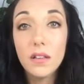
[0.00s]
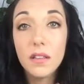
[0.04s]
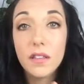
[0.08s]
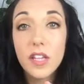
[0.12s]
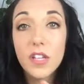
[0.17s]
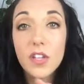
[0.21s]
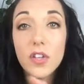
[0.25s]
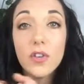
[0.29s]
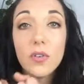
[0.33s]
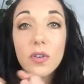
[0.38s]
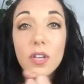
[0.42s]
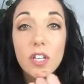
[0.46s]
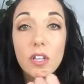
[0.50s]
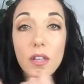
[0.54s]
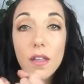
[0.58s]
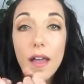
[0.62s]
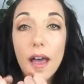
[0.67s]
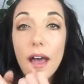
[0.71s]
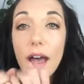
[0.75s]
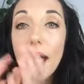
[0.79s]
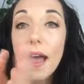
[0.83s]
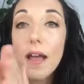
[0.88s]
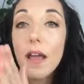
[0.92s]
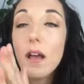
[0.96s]
then
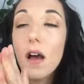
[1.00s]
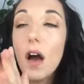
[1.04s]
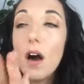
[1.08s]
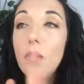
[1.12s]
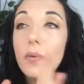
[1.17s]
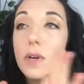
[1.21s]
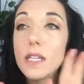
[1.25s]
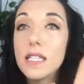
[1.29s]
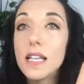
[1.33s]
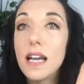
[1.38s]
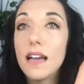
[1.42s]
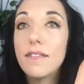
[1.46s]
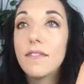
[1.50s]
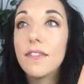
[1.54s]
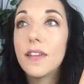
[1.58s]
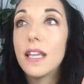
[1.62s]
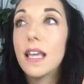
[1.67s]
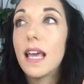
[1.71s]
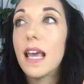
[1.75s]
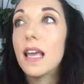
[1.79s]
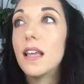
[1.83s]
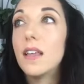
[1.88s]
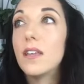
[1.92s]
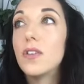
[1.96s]
I always
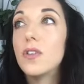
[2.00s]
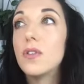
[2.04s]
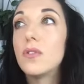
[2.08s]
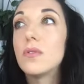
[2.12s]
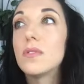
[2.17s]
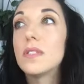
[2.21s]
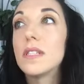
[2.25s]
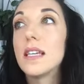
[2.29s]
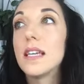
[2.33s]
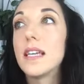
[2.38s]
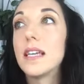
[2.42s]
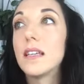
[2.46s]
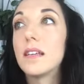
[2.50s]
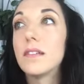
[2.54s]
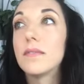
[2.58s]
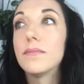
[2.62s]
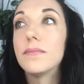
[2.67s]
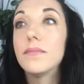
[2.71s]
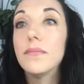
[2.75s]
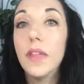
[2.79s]
advocate using